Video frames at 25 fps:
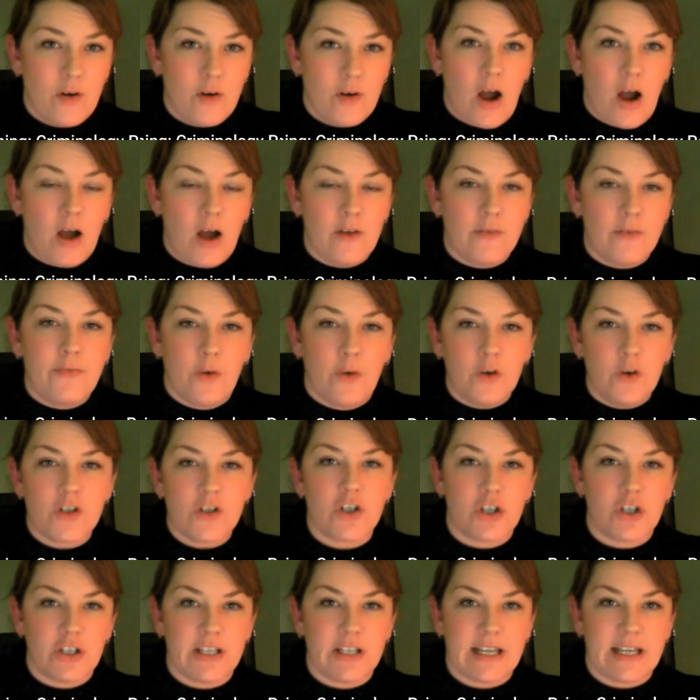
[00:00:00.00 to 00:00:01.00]

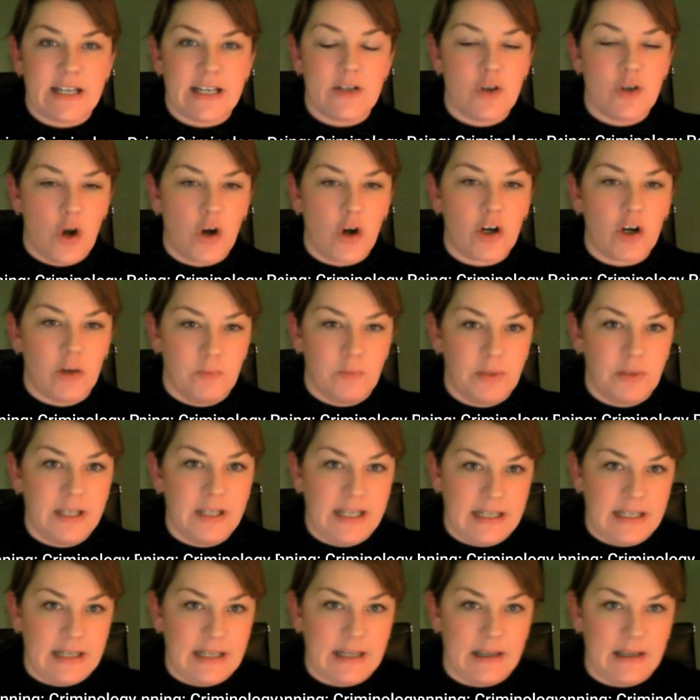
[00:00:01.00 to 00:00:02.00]
Unfortunately, not
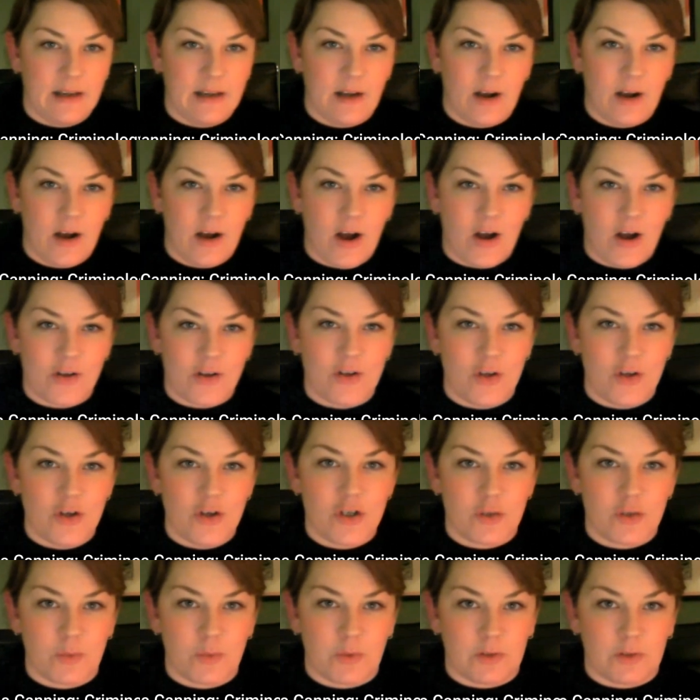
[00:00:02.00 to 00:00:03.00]
completely
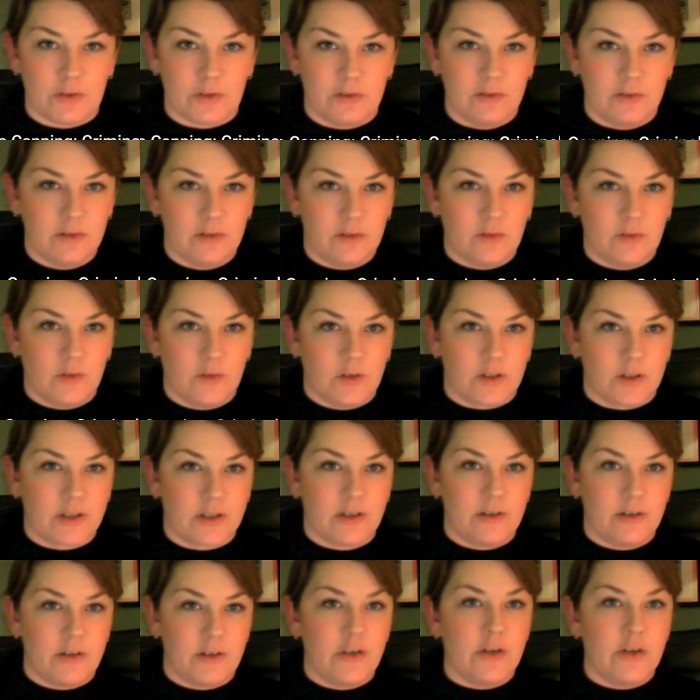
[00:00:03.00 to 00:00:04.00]
unusual or
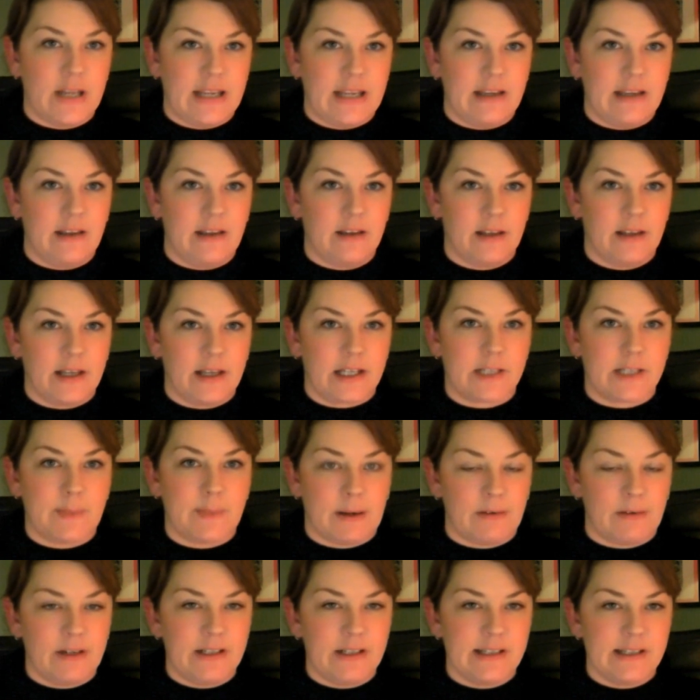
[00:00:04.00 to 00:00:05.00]
unique
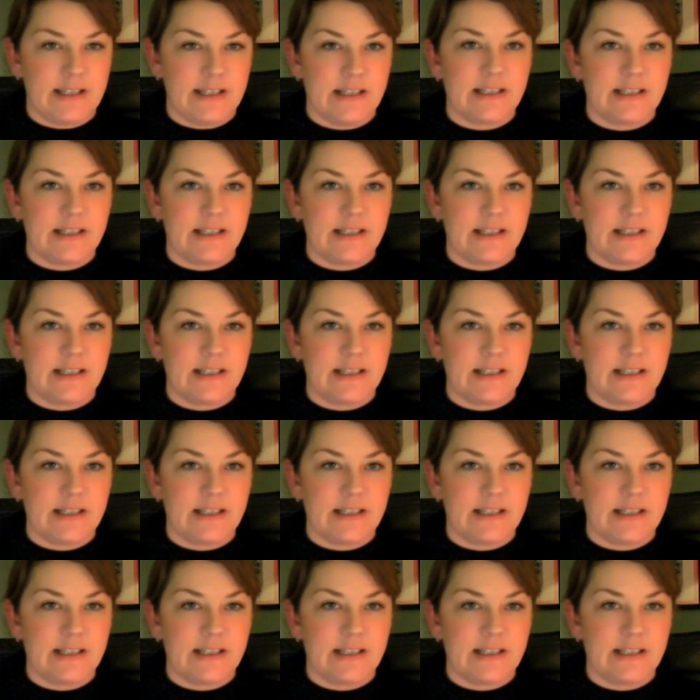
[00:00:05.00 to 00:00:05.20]
experiences.